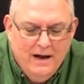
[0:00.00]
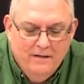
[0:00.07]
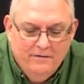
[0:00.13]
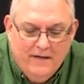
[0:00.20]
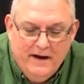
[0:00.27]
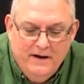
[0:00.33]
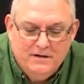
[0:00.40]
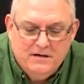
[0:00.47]

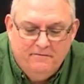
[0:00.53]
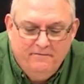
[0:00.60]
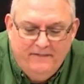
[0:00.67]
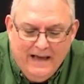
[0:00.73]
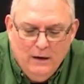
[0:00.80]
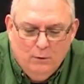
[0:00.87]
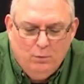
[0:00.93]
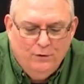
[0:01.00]
that is
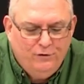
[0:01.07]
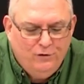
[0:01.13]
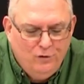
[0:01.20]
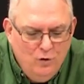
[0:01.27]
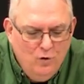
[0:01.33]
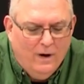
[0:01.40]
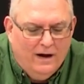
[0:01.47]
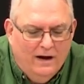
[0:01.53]
available
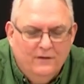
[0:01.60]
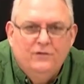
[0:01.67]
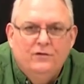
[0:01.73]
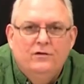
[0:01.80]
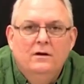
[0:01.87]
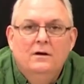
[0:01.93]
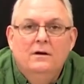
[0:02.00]
to us.